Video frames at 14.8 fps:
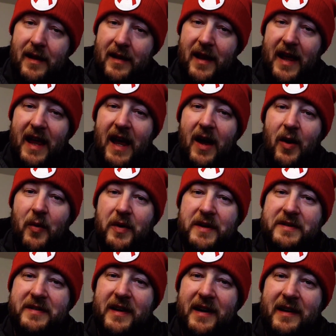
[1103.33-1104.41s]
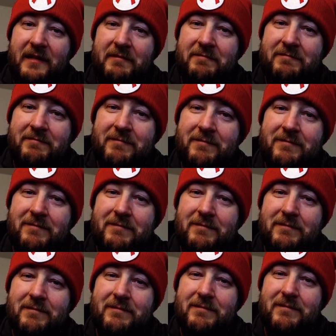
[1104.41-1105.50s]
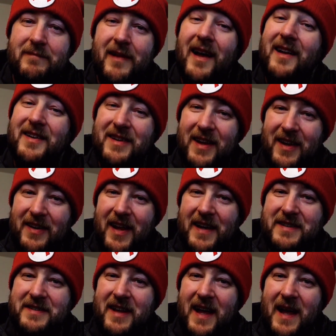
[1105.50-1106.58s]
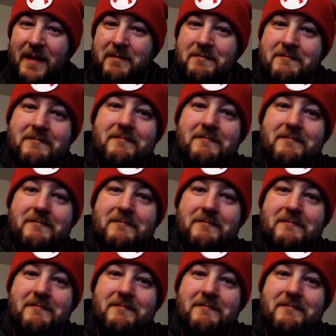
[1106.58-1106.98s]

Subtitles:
like I always say, until next time.